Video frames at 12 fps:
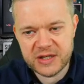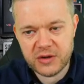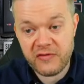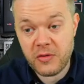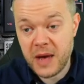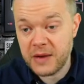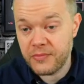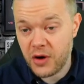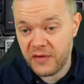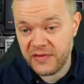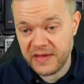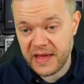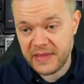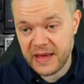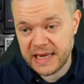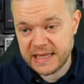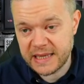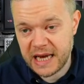So if we made profit, then
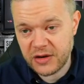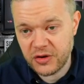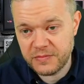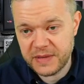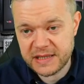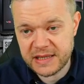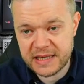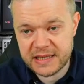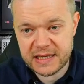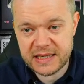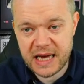isn't that good business?